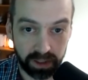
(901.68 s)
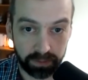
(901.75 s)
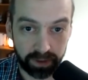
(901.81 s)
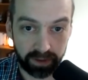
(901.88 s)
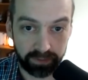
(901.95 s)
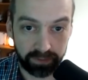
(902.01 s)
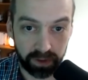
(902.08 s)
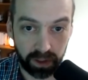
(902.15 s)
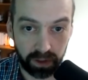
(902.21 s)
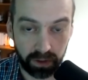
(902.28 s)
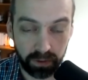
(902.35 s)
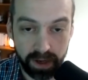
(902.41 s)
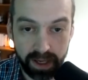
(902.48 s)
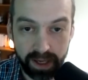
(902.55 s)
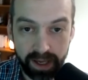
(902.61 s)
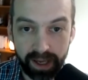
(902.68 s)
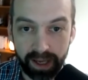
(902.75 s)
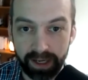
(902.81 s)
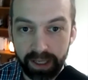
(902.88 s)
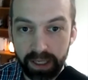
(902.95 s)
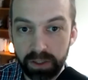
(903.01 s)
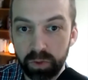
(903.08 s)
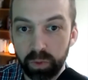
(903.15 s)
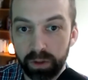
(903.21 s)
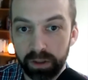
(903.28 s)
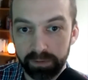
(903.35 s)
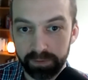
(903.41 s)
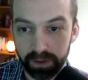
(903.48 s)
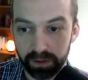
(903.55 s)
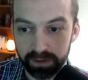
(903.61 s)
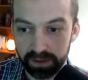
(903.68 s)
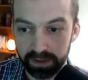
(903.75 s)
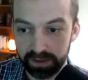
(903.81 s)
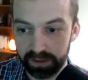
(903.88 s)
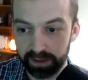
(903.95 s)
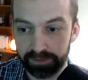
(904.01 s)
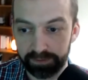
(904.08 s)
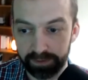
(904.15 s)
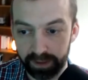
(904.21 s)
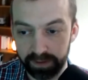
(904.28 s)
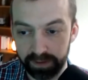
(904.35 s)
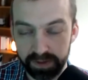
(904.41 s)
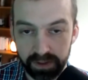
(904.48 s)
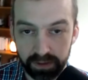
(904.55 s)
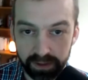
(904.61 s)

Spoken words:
revenue. And each one of those is different.